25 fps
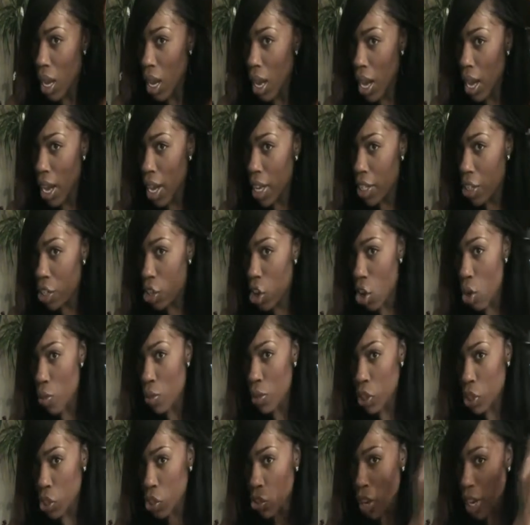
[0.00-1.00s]
And comb
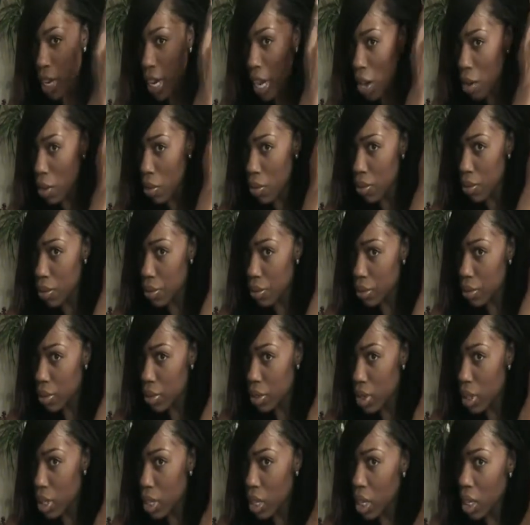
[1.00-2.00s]
it straight out
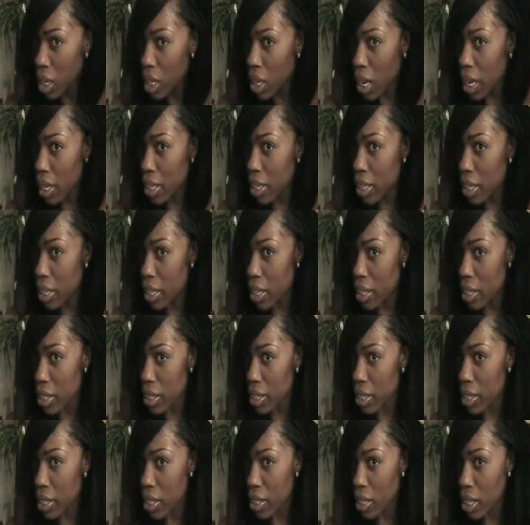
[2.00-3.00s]
like
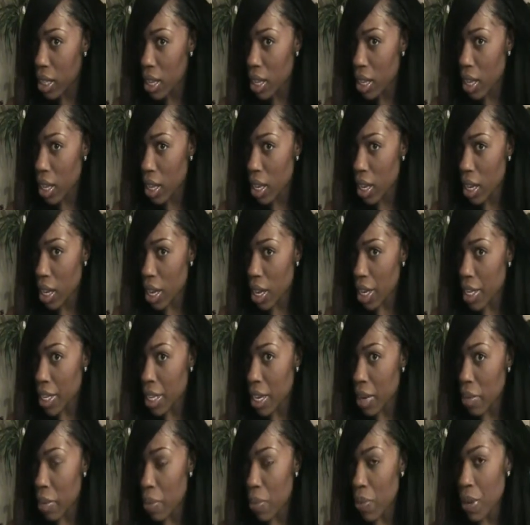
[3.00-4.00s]
this. And then
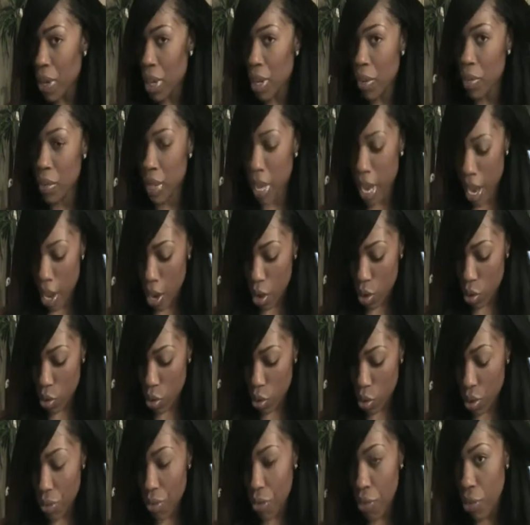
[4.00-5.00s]
I'm going to bring it down
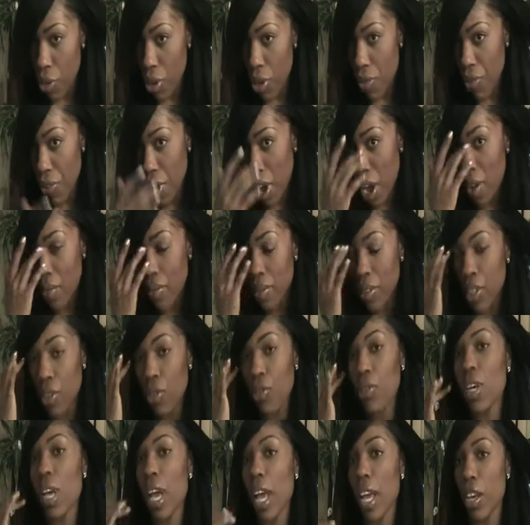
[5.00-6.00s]
on a
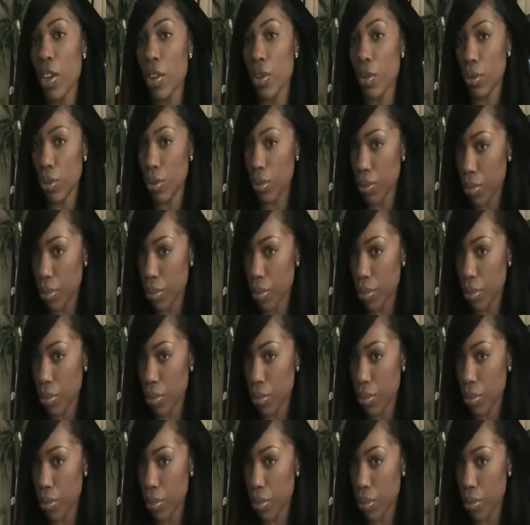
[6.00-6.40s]
45-degree angle.